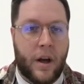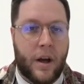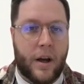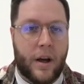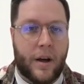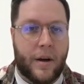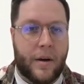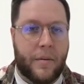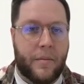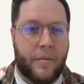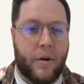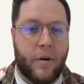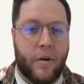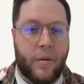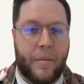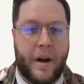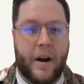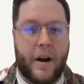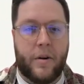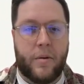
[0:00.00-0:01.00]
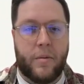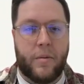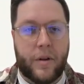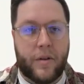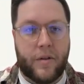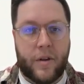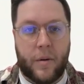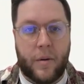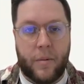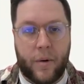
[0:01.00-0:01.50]
um, we were paired
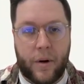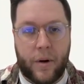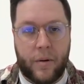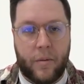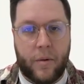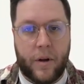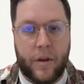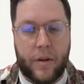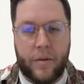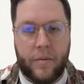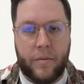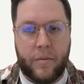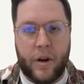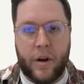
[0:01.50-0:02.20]
with someone with